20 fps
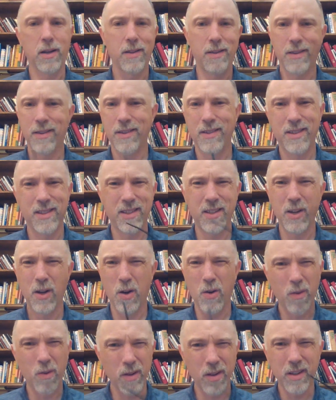It's just you
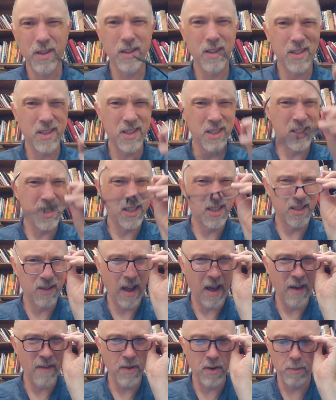know, it's just
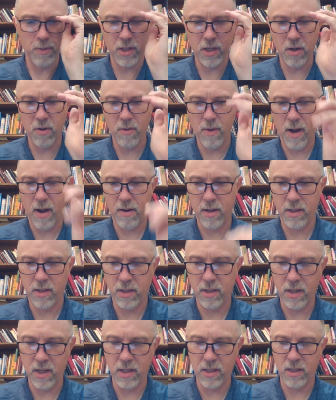having them sit around
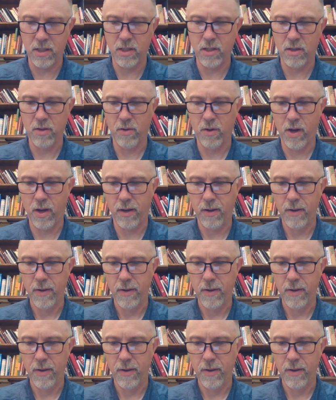isn't isn't so good.